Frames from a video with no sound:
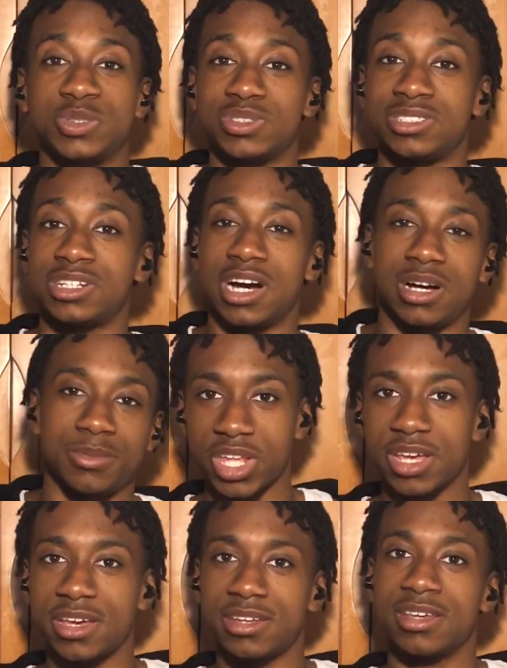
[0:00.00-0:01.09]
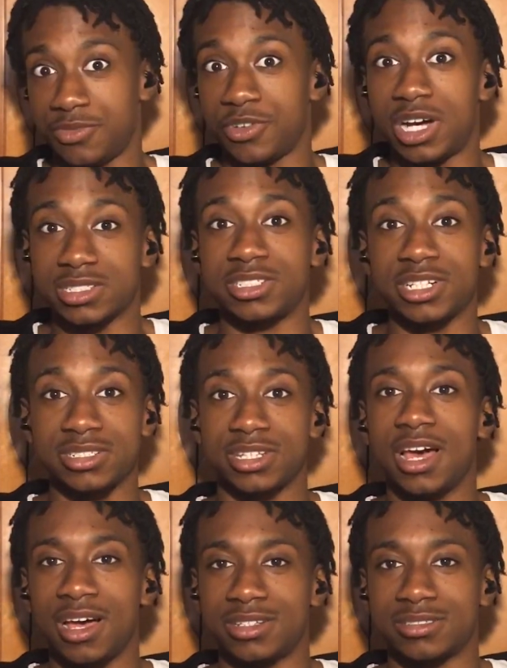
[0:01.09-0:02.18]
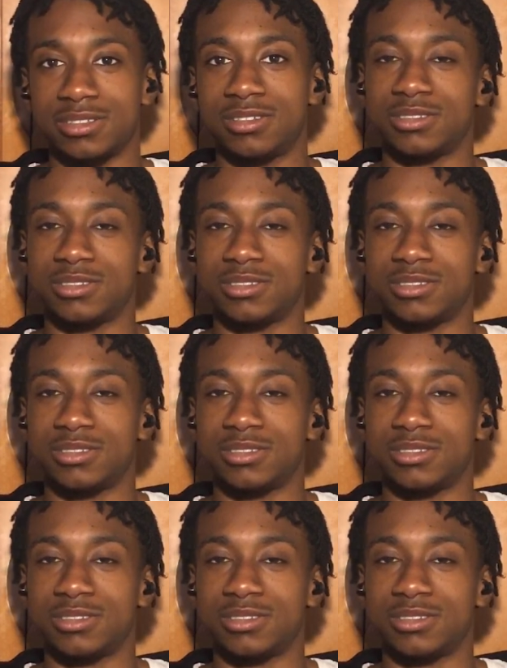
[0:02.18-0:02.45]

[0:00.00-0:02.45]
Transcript: his job. And he forgot to check his gas.